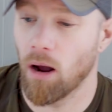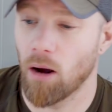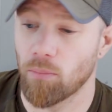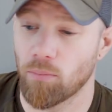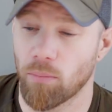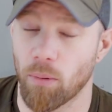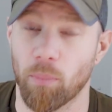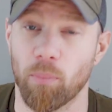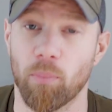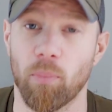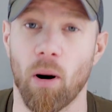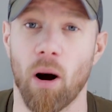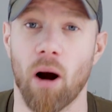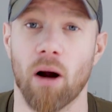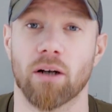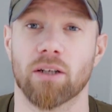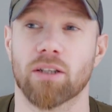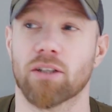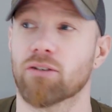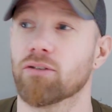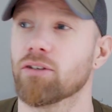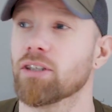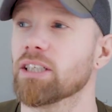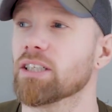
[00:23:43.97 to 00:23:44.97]
But part of
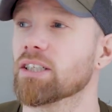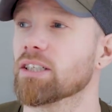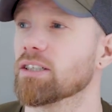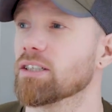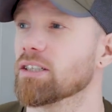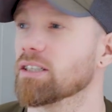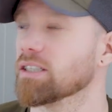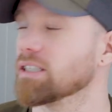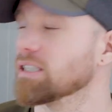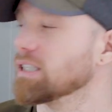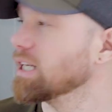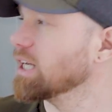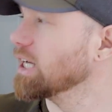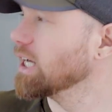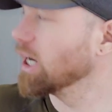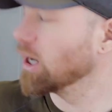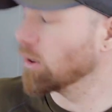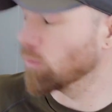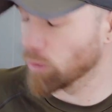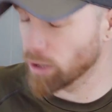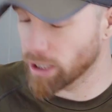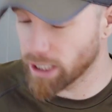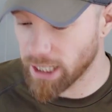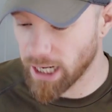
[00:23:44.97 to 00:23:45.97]
the reason
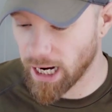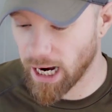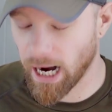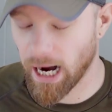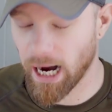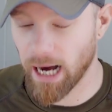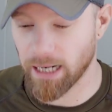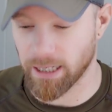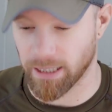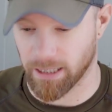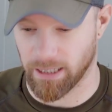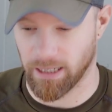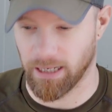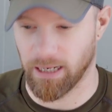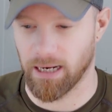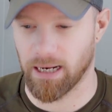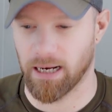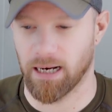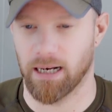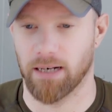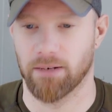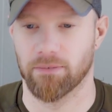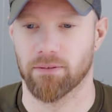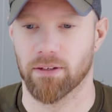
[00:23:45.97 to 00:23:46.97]
we can't
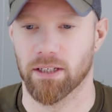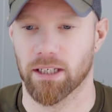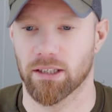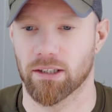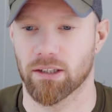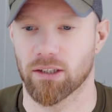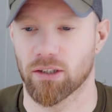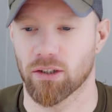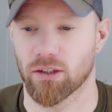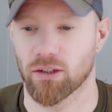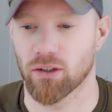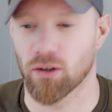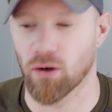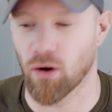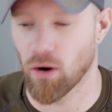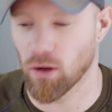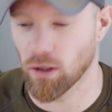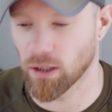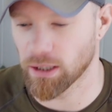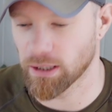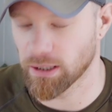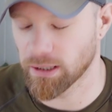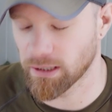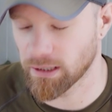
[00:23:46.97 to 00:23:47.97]
have this in
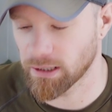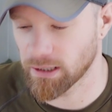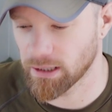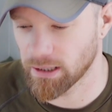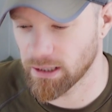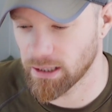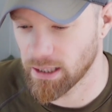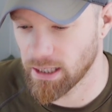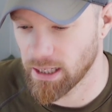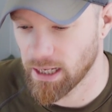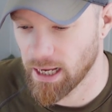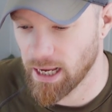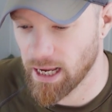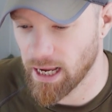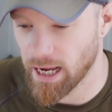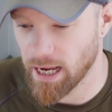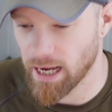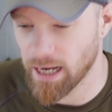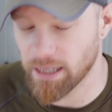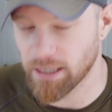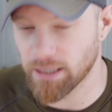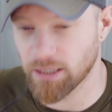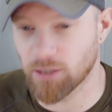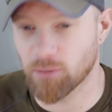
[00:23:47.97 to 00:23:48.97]
Scotland
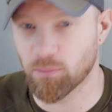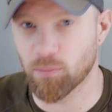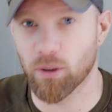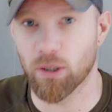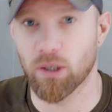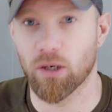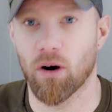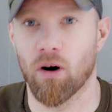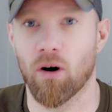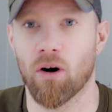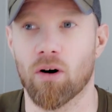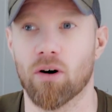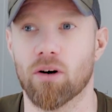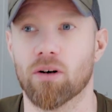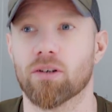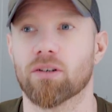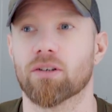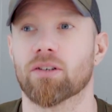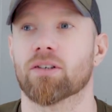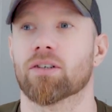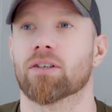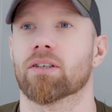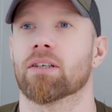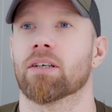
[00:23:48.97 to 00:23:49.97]
is
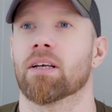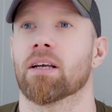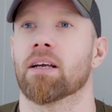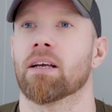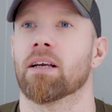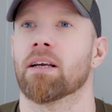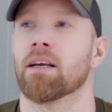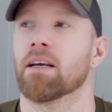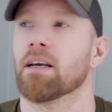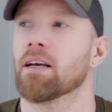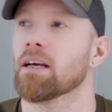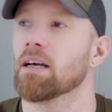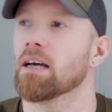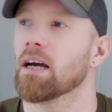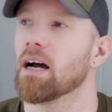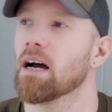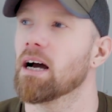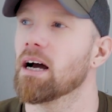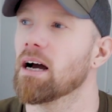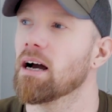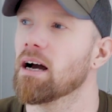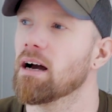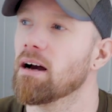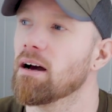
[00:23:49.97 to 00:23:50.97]
because
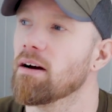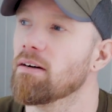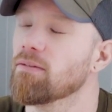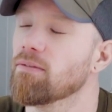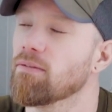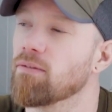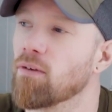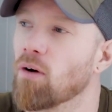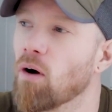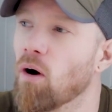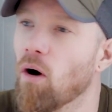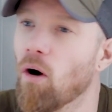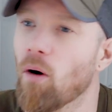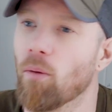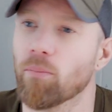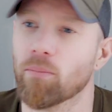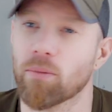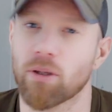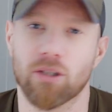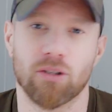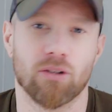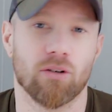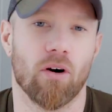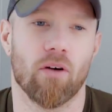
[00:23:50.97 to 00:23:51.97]
from
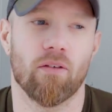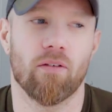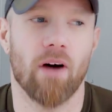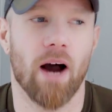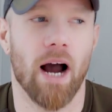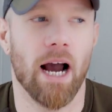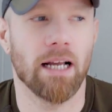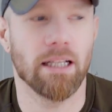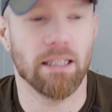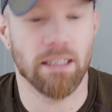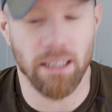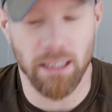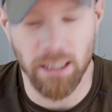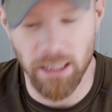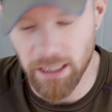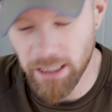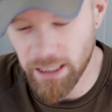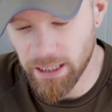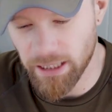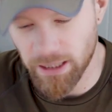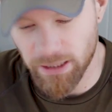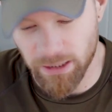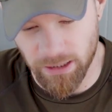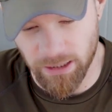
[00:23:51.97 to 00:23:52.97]
the sort of Highland
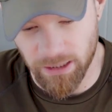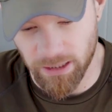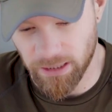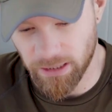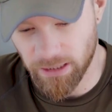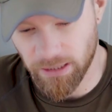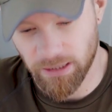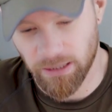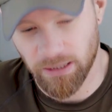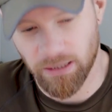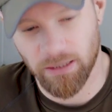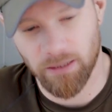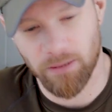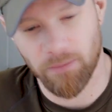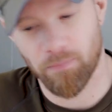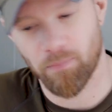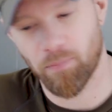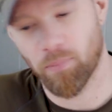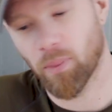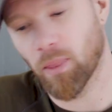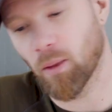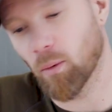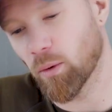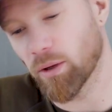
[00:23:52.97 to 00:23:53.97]
clearances,
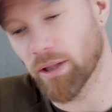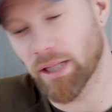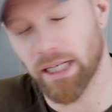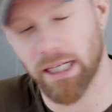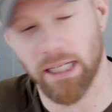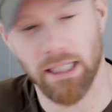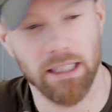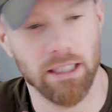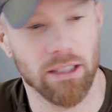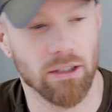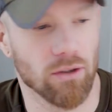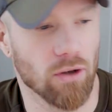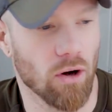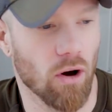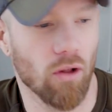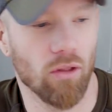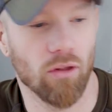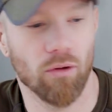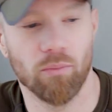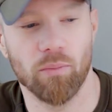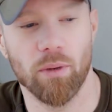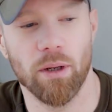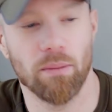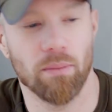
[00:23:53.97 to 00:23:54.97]
when they cleared all
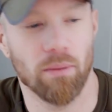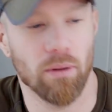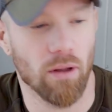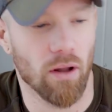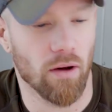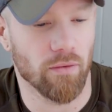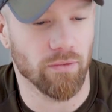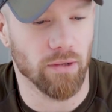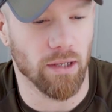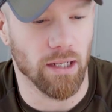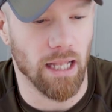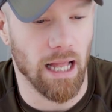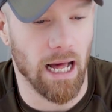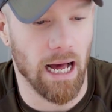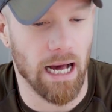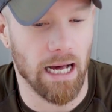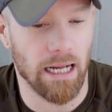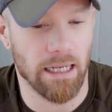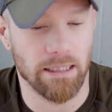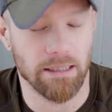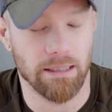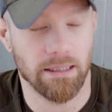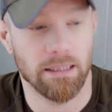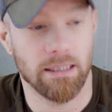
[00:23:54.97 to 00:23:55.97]
the people off the
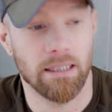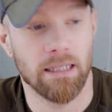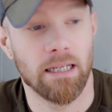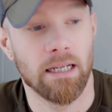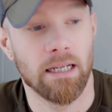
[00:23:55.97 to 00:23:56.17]
land,